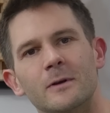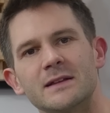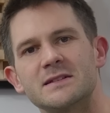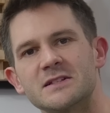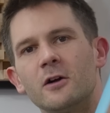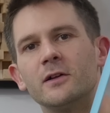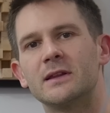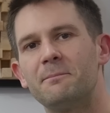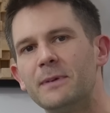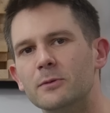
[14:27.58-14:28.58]
reinstalling
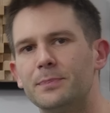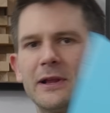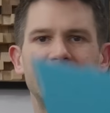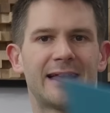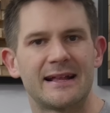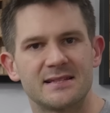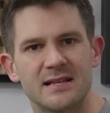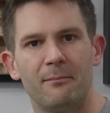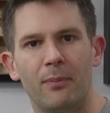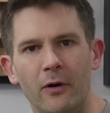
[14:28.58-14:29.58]
the build plate at
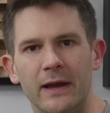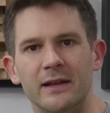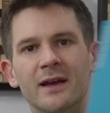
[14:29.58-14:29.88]
some point.